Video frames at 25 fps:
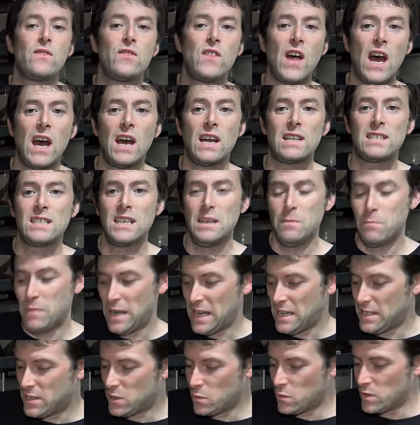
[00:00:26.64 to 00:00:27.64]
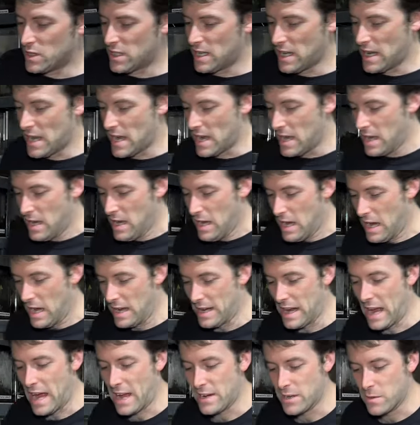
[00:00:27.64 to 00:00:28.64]
30 beetles here,
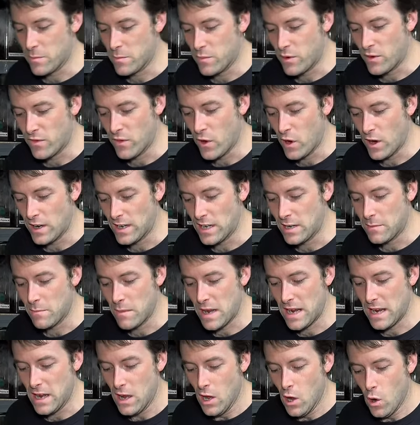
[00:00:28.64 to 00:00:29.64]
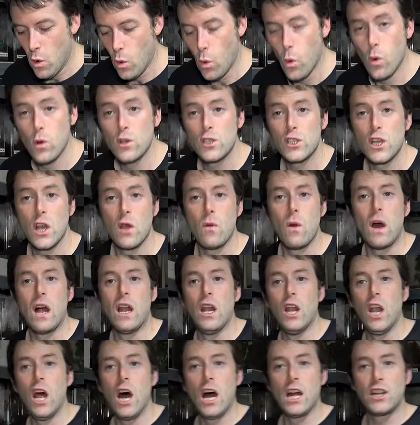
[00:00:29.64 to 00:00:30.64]
and Adam provided me also
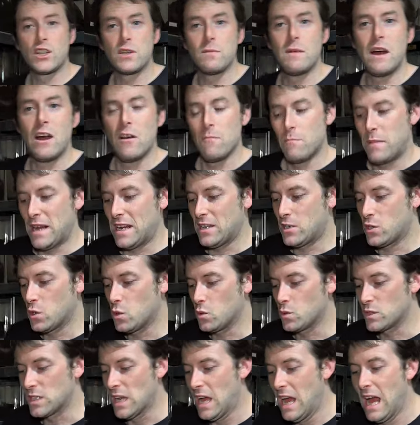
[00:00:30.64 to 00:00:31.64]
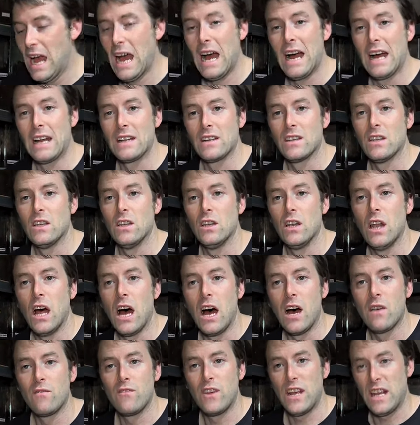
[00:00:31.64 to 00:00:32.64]
a large amount of beetles and
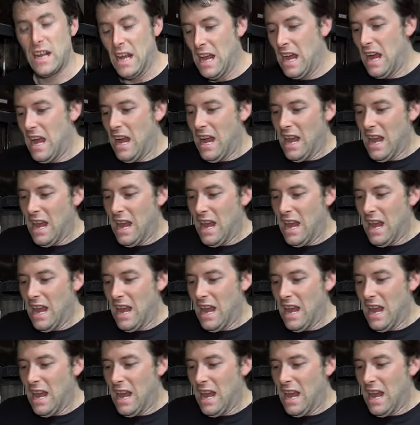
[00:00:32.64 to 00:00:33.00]
larvae.